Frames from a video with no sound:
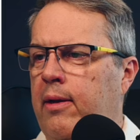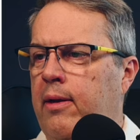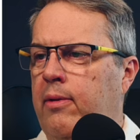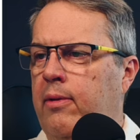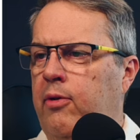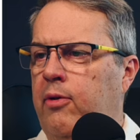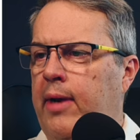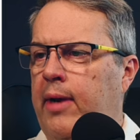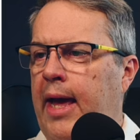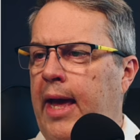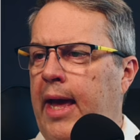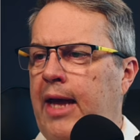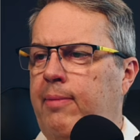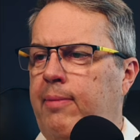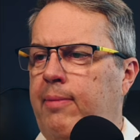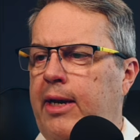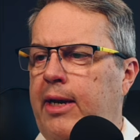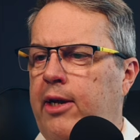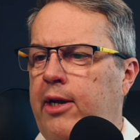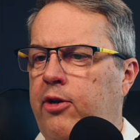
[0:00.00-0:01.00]
You can add
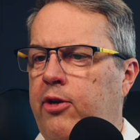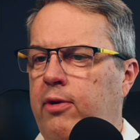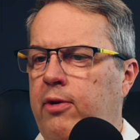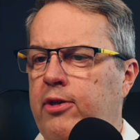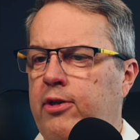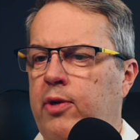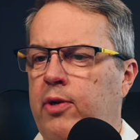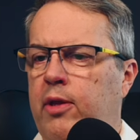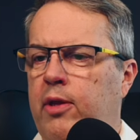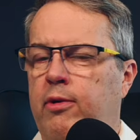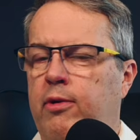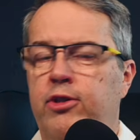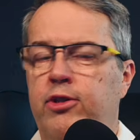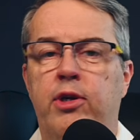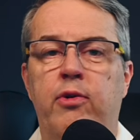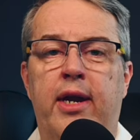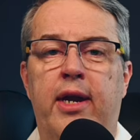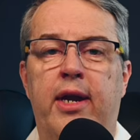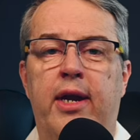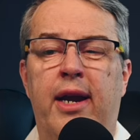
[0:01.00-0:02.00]
media to it. So in other words, you
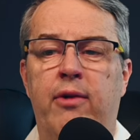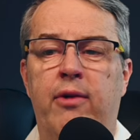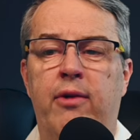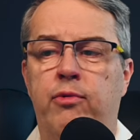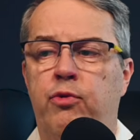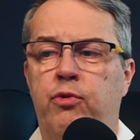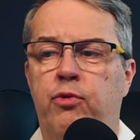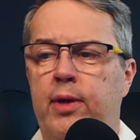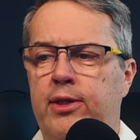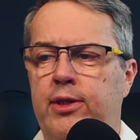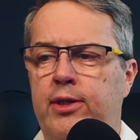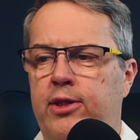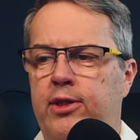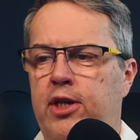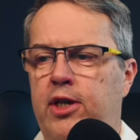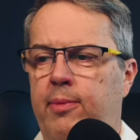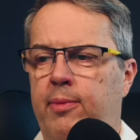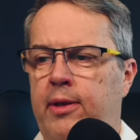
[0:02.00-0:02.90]
can kind of dress this up.